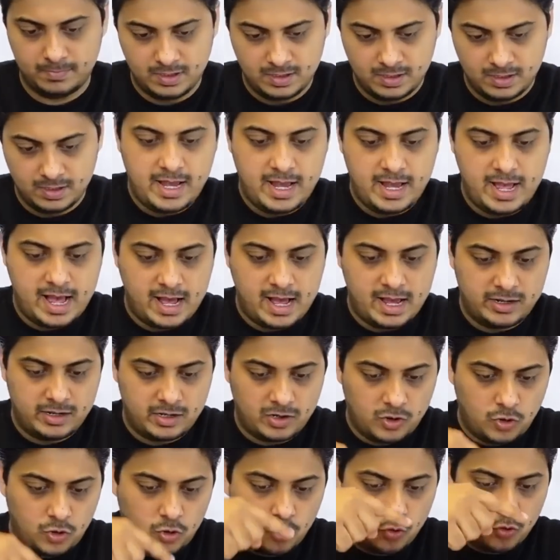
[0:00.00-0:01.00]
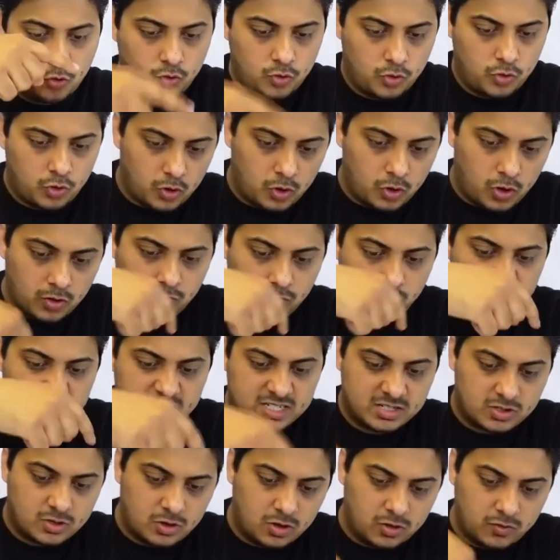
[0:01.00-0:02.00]
and go
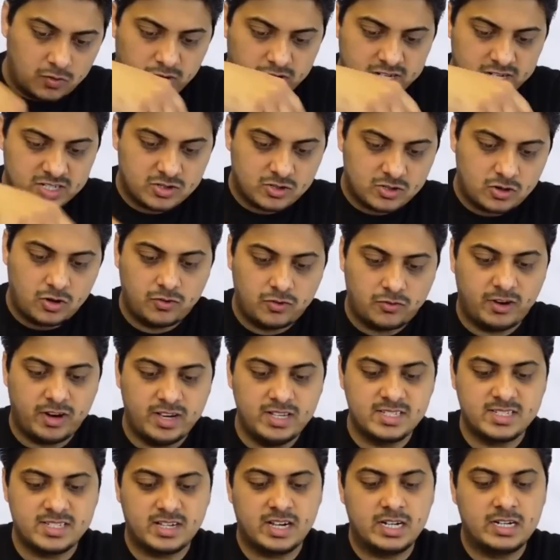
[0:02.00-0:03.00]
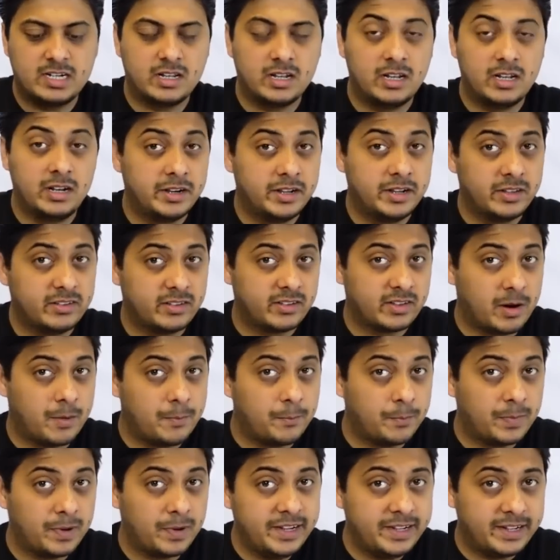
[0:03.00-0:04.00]
clockwise until it is
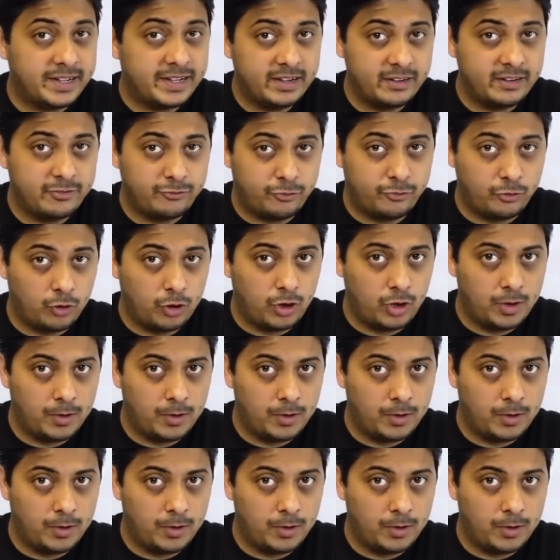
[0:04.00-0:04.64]
completely full.